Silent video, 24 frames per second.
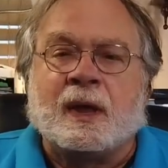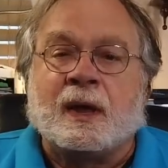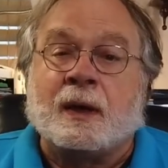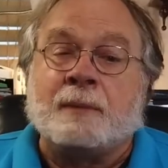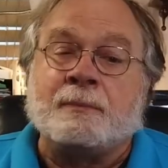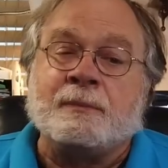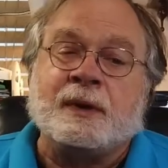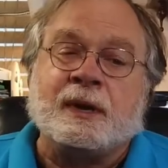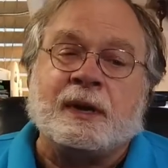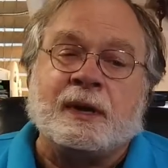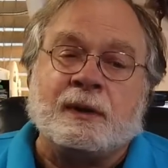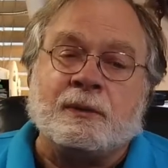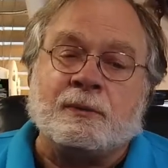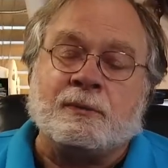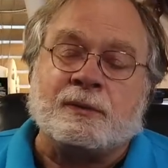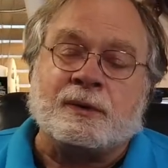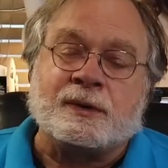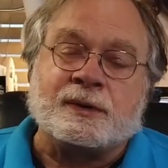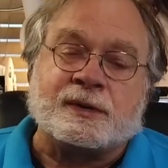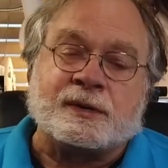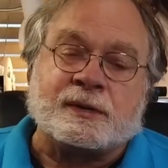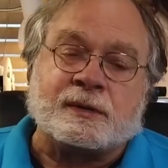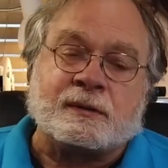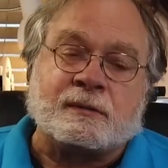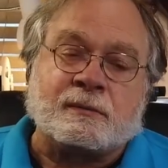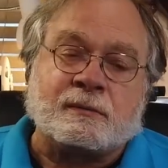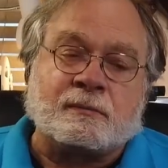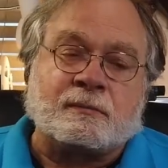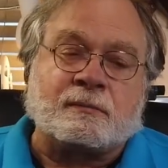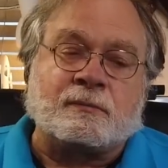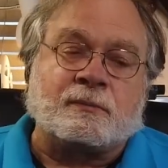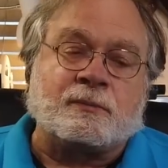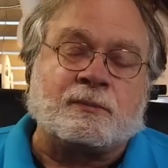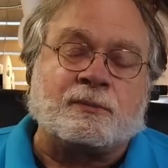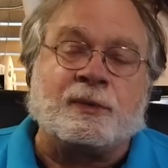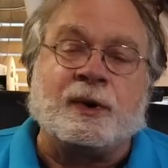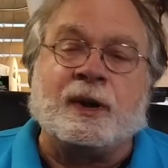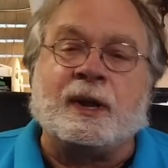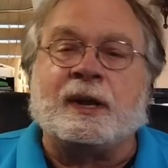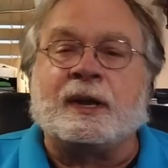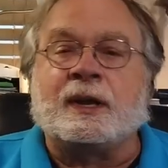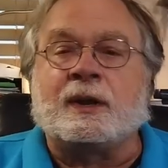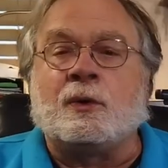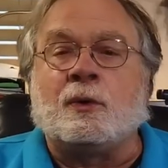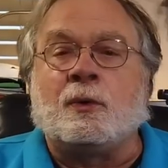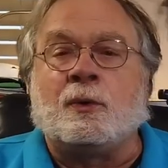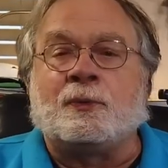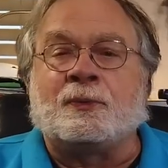I mean, it was
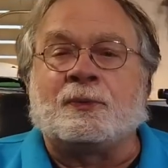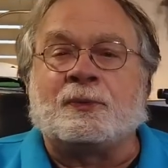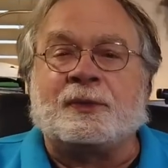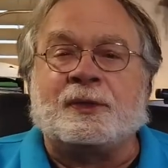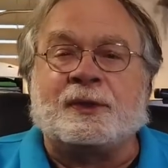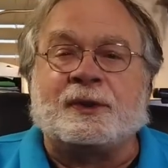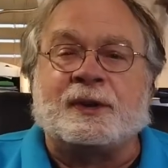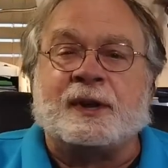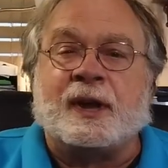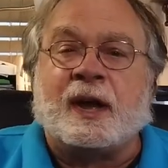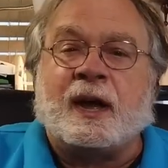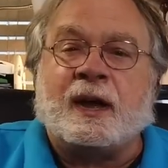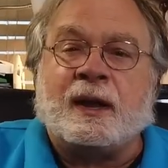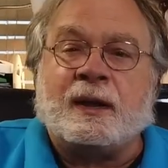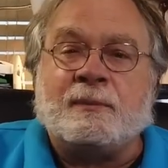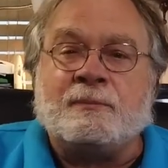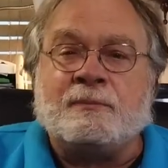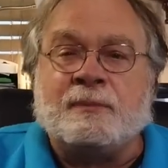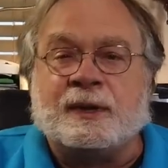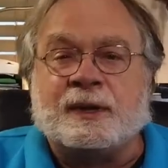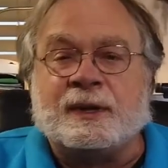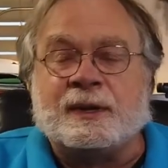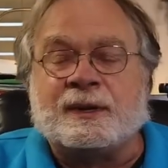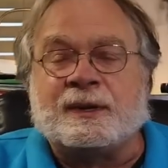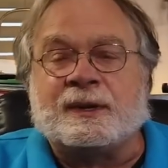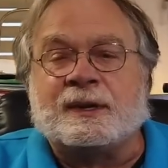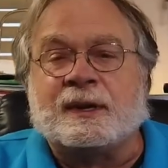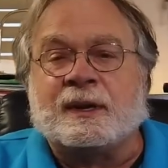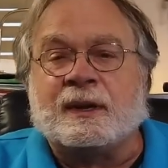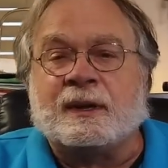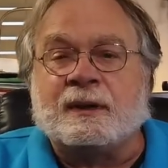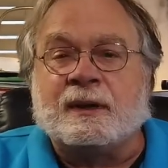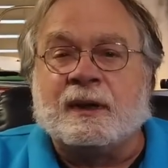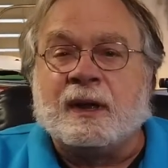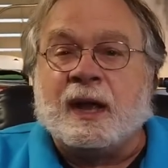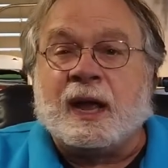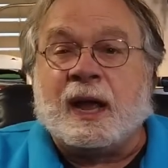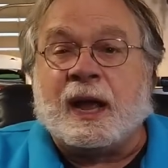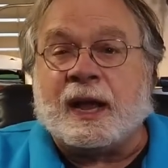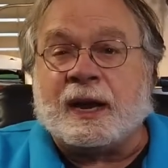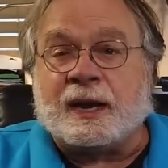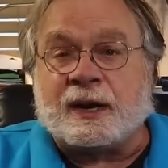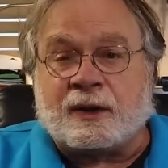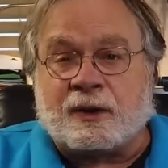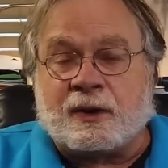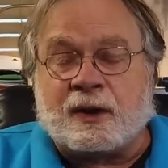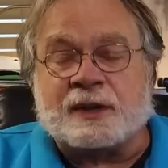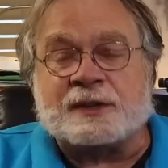really cool for the time, but uh,
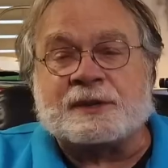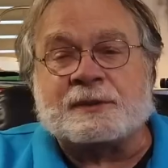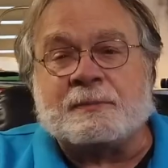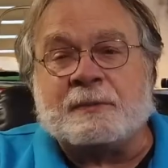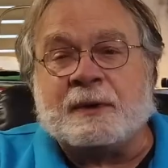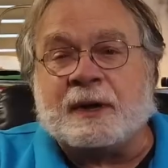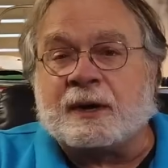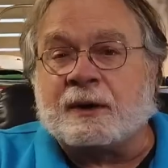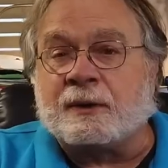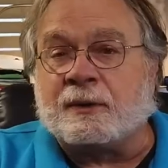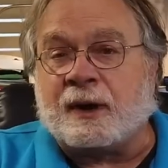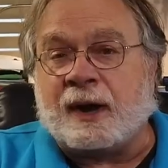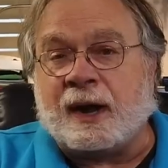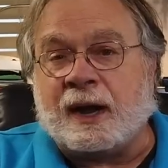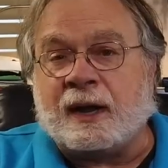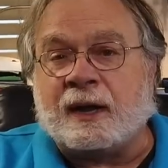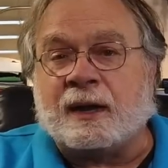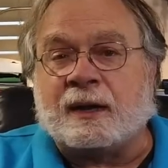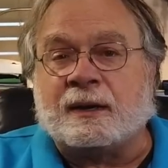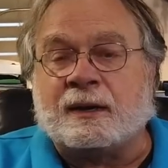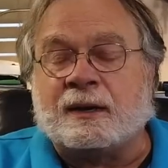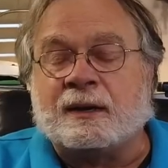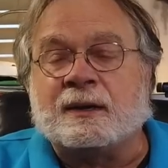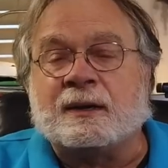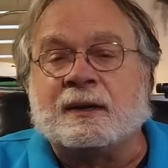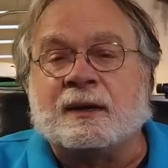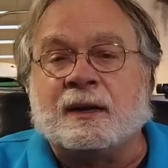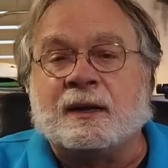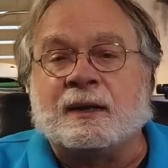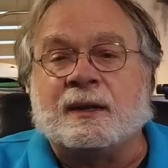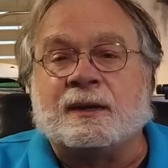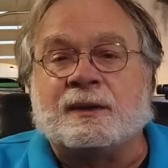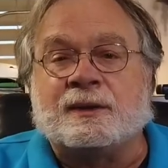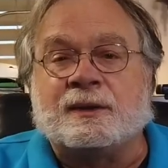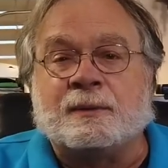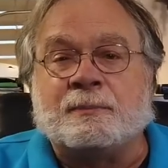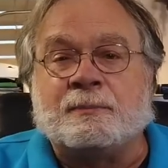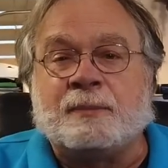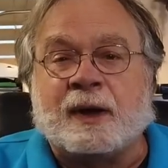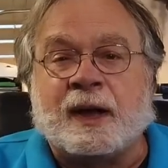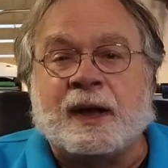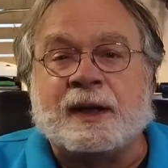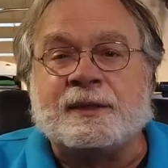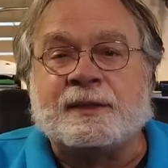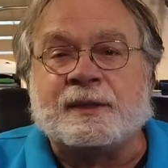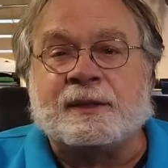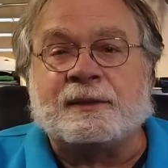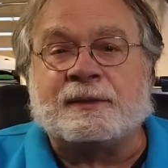and it cost me a grand uh, to
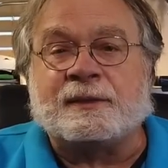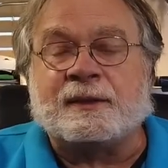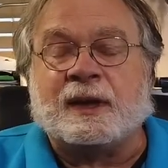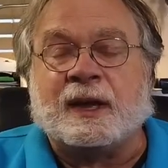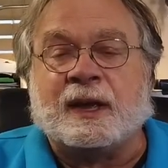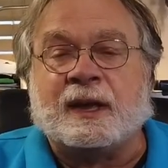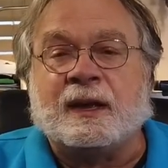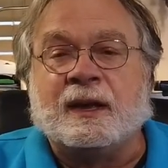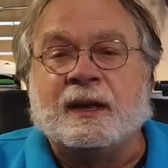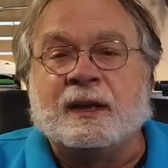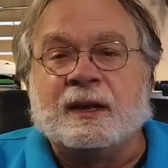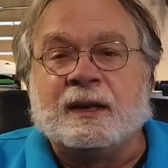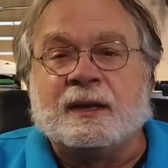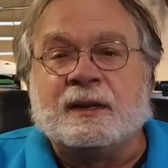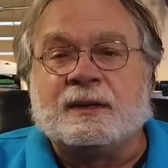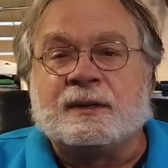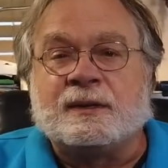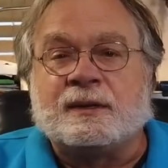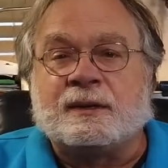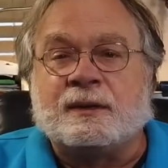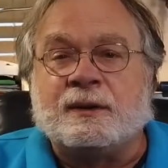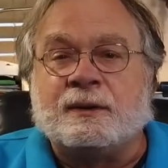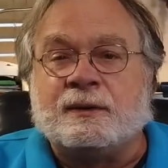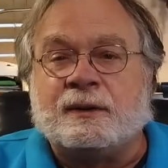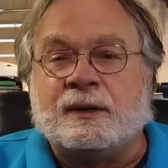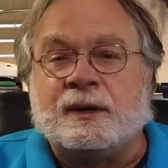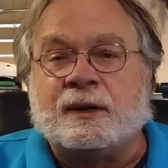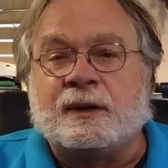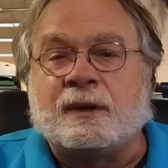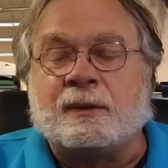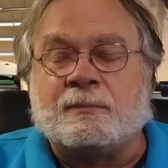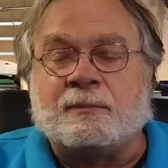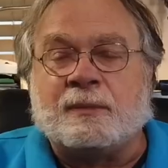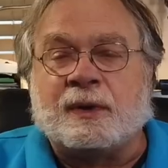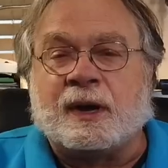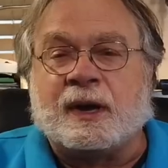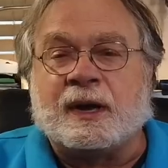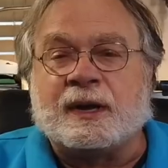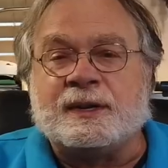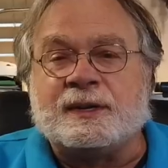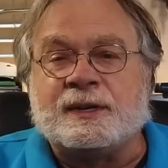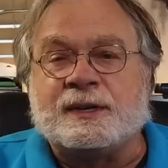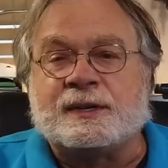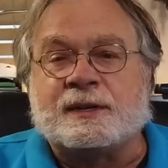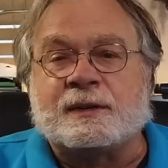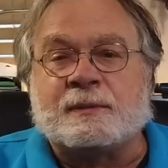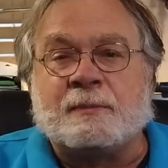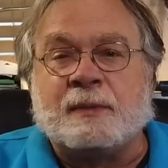buy the thing. Shoot, you can buy
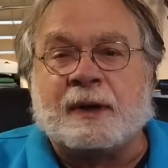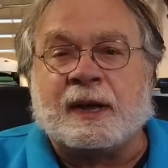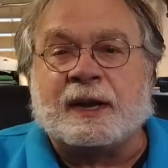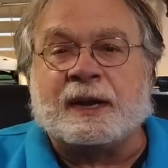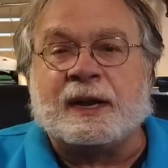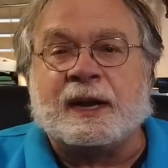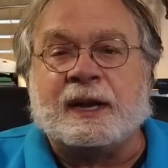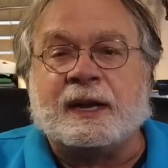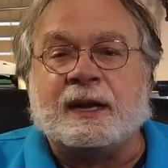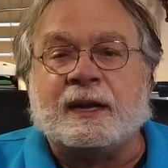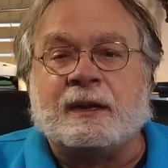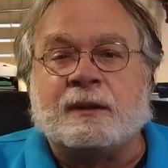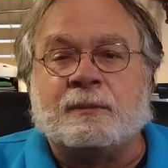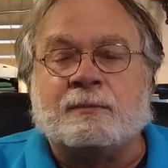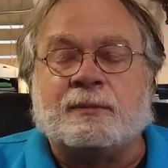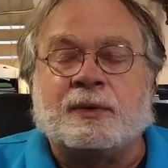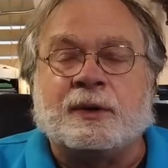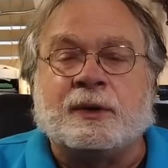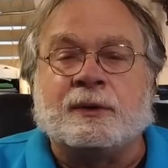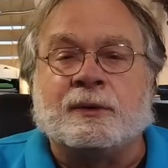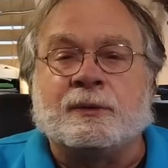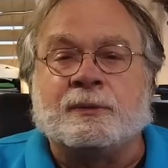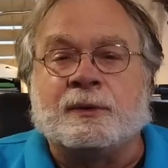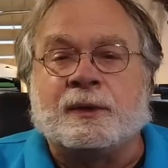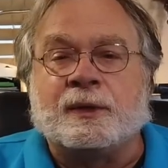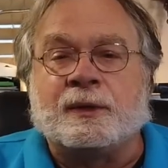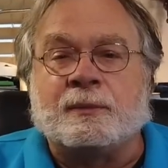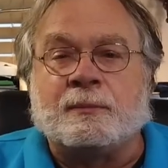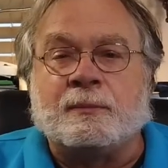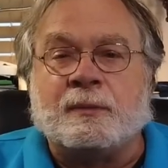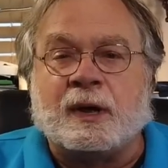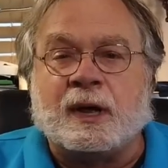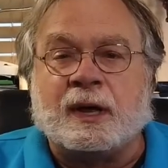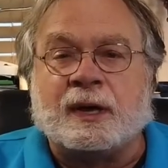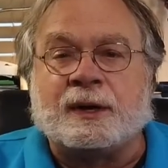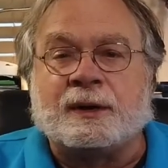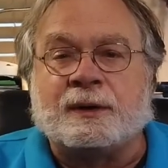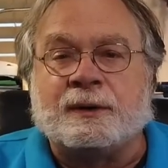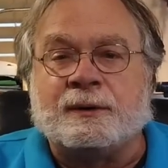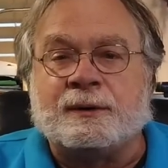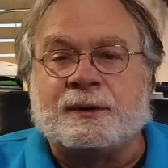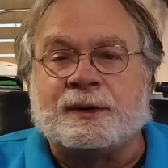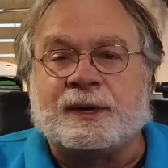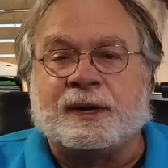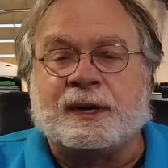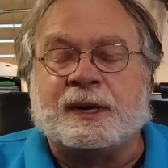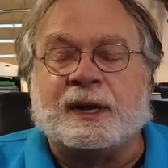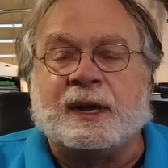just about any computer with a
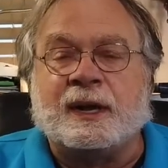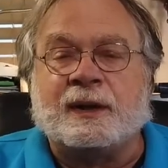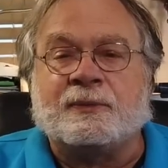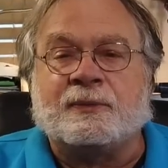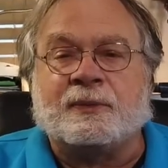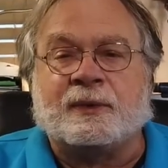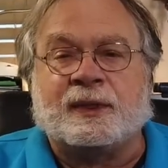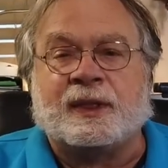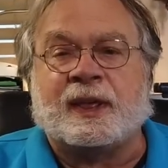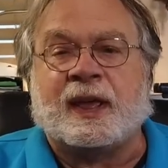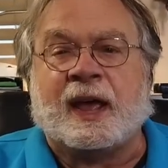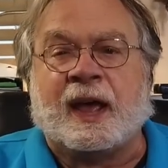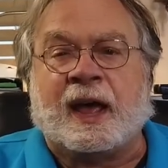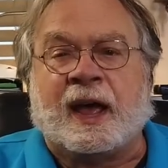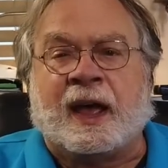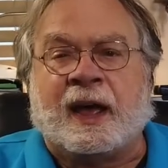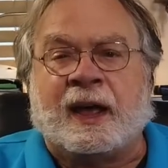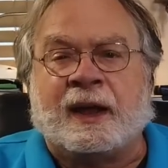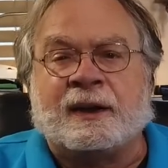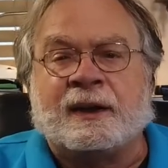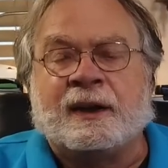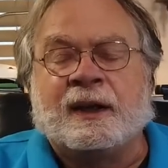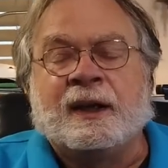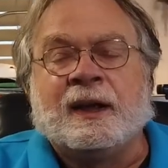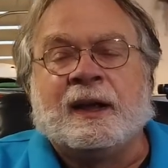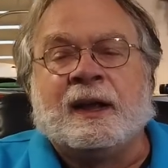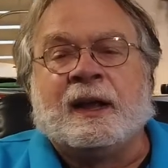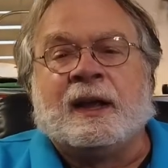monitor today for that.